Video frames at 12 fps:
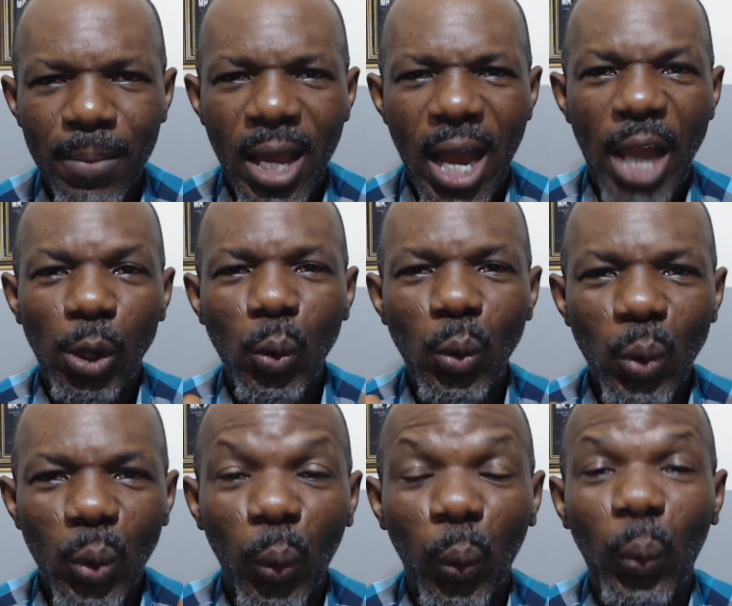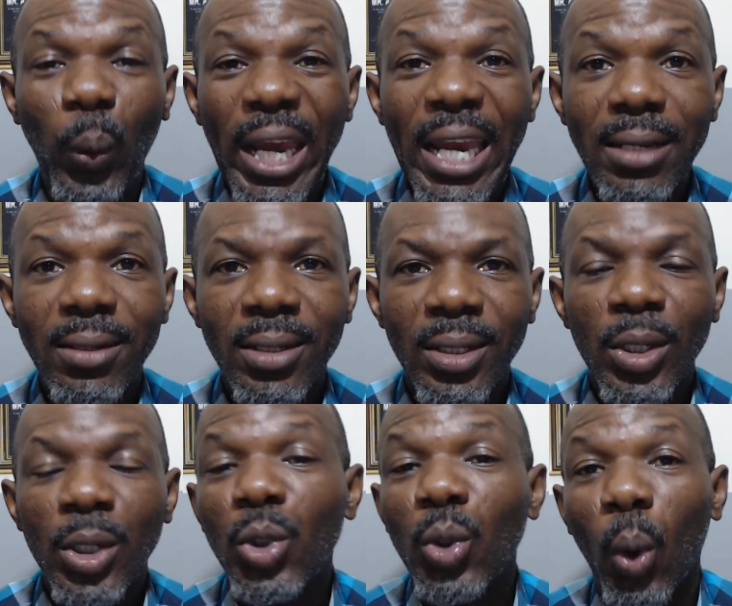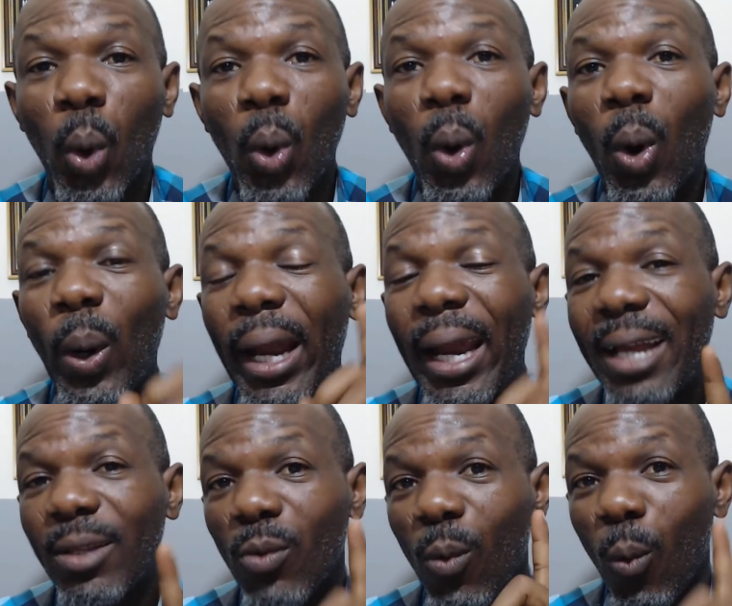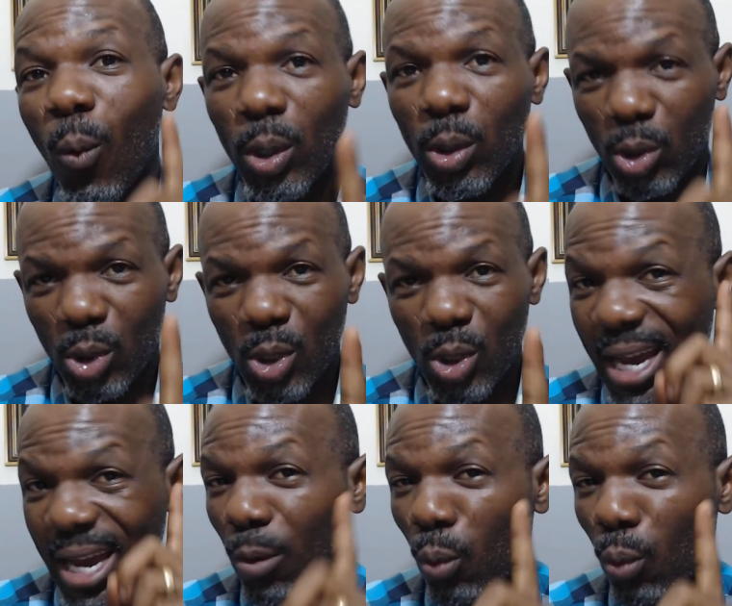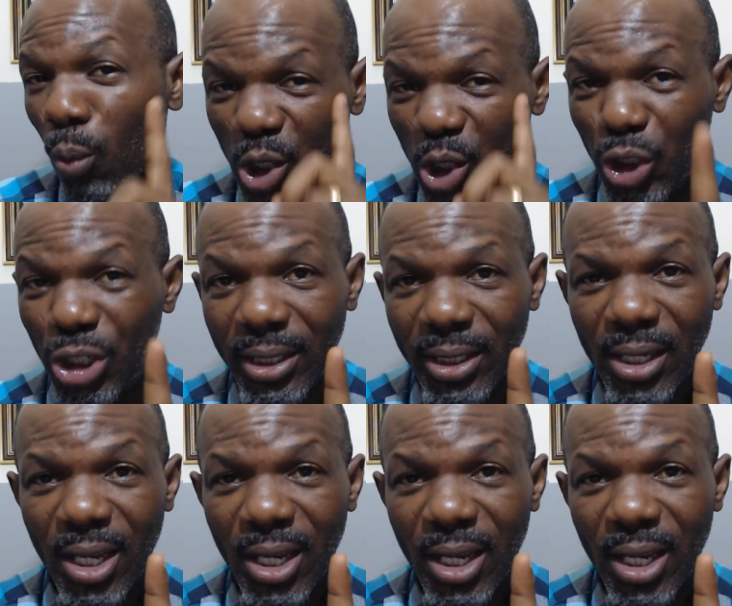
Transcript: Are you willing to go on that one trouser and one shirt,